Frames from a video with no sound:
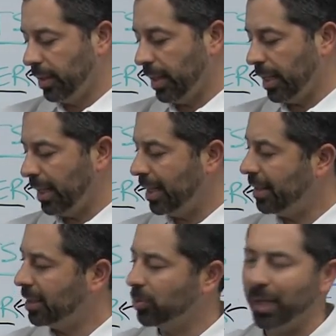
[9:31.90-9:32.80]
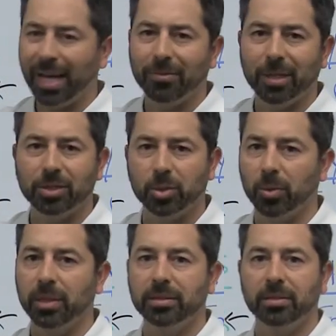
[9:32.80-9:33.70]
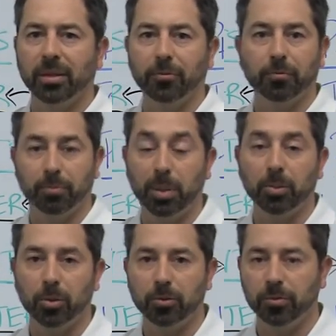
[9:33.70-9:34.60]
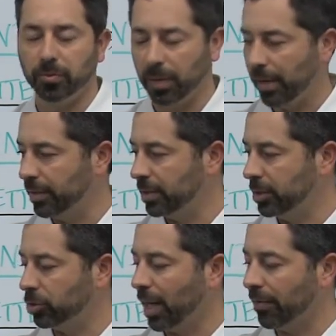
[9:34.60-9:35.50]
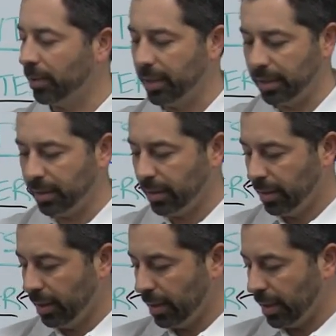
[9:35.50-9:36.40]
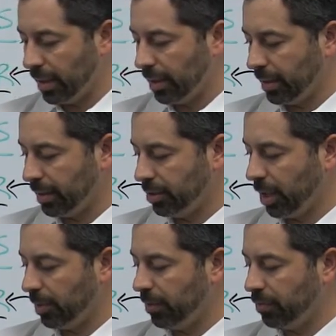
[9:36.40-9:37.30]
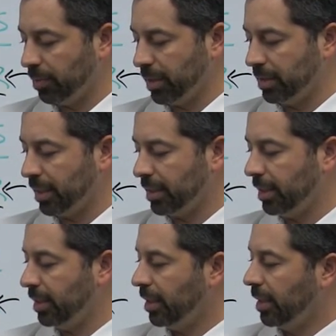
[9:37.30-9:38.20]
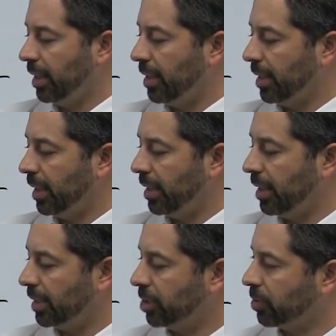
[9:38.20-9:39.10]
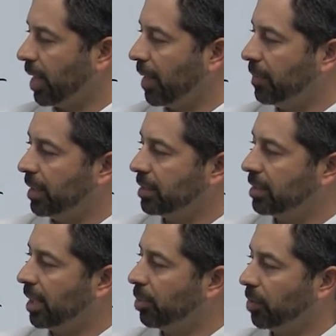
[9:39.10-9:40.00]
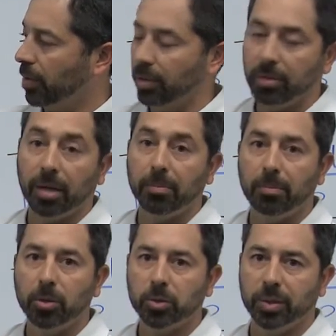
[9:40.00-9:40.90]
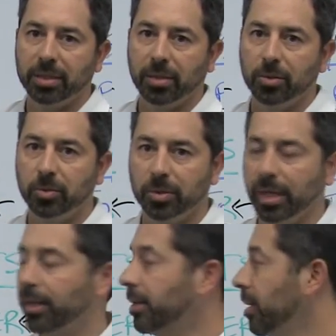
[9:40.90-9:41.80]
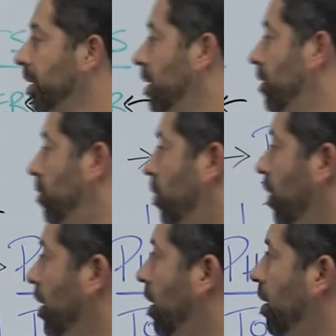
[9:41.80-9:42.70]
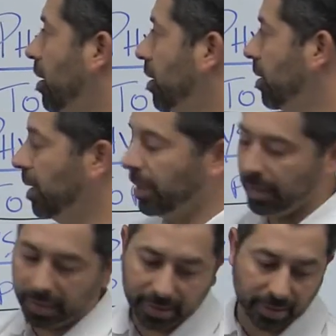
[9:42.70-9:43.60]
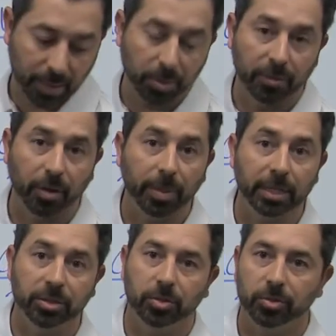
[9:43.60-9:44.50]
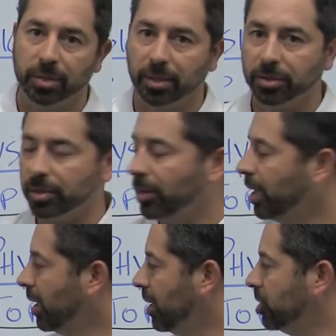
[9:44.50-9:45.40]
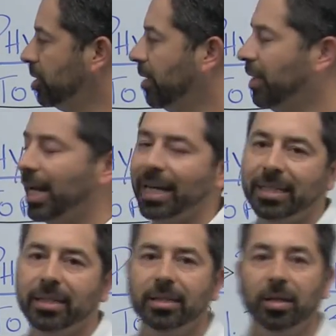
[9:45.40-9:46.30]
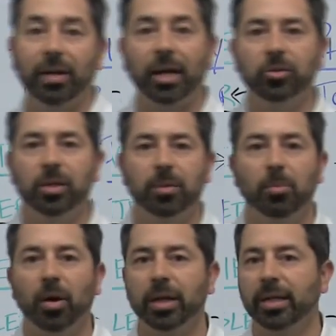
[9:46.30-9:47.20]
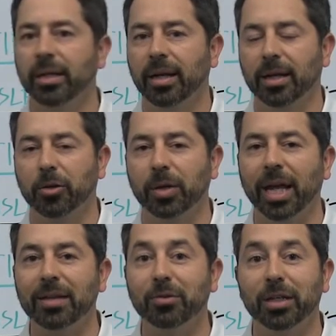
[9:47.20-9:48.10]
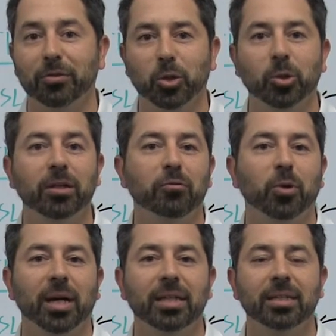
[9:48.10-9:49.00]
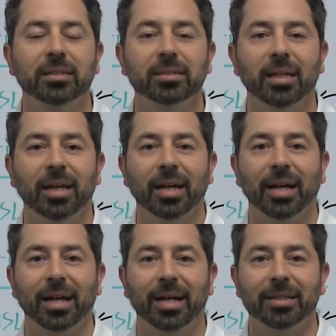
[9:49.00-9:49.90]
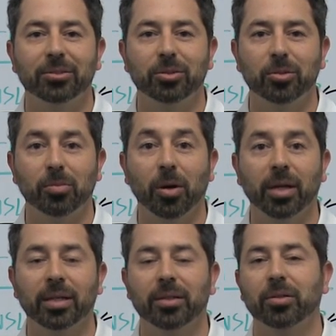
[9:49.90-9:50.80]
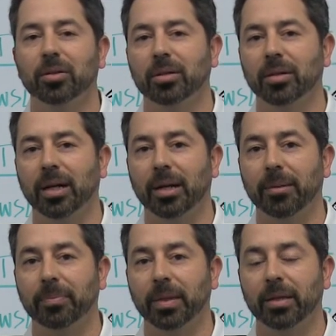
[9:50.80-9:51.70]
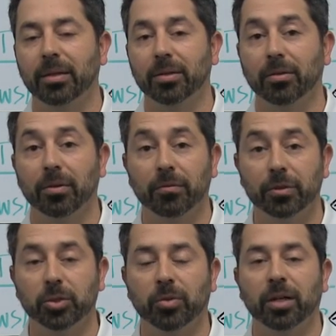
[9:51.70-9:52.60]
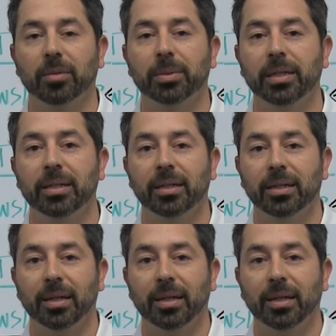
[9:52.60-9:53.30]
And in this we have like stories of people who've obviously traveled in, like the gentleman from Kentucky. And then I just grabbed a sample of our most recent newsletter for our an example of our patient newsletter. So this should give you an idea of how you can market creatively if you're looking for ideas to market your your physical therapy,